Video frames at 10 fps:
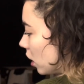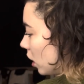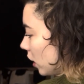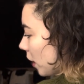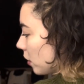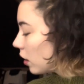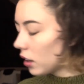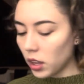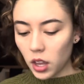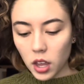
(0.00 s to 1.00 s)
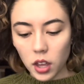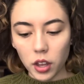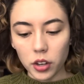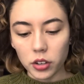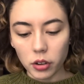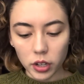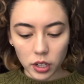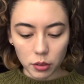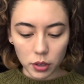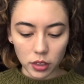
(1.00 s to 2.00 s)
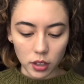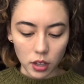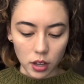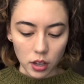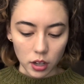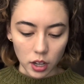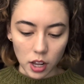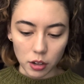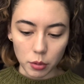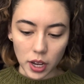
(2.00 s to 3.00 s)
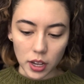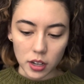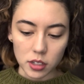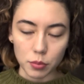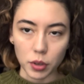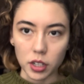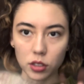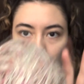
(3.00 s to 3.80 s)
Yeah. No idea what the colorway is, but it's